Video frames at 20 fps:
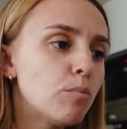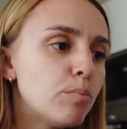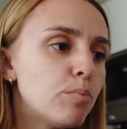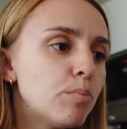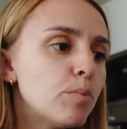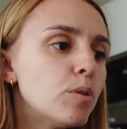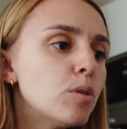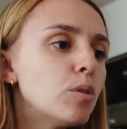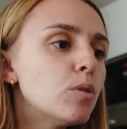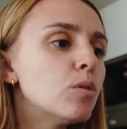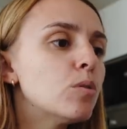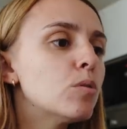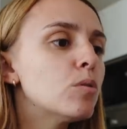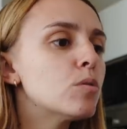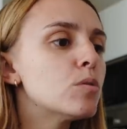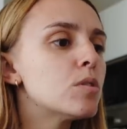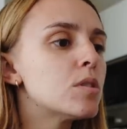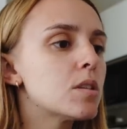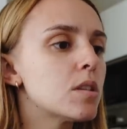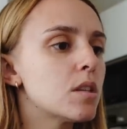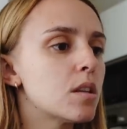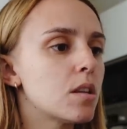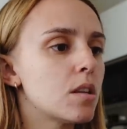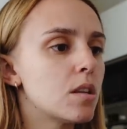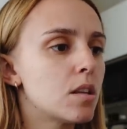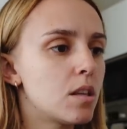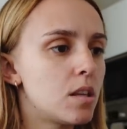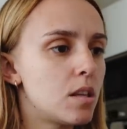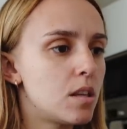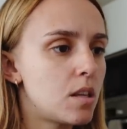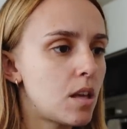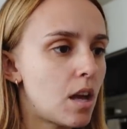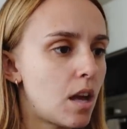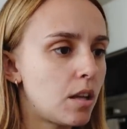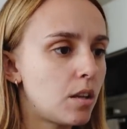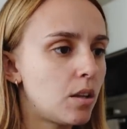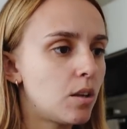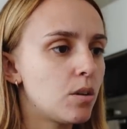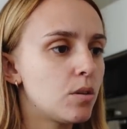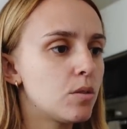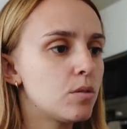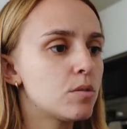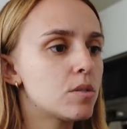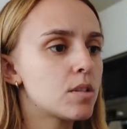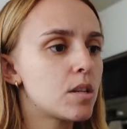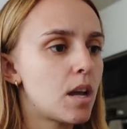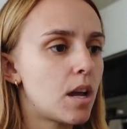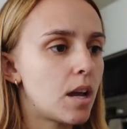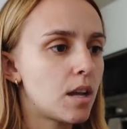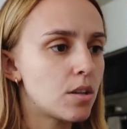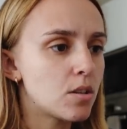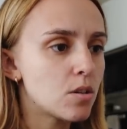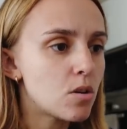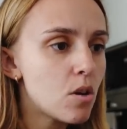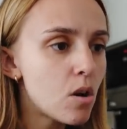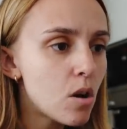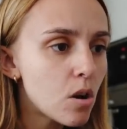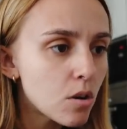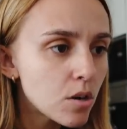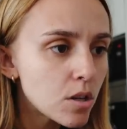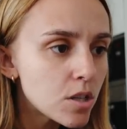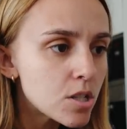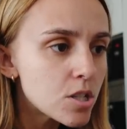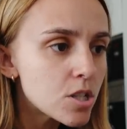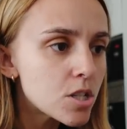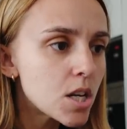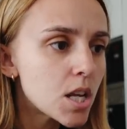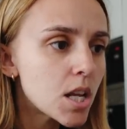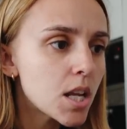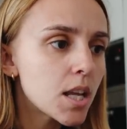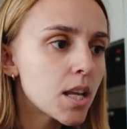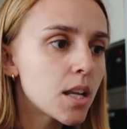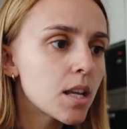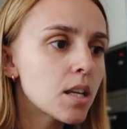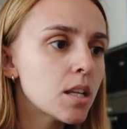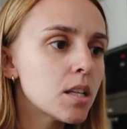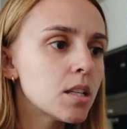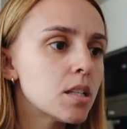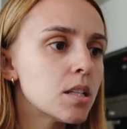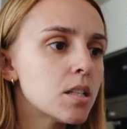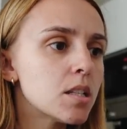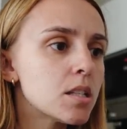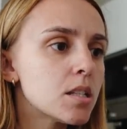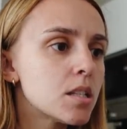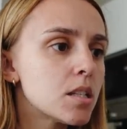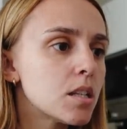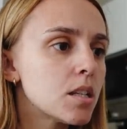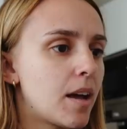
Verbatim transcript: blues, yellows and oranges.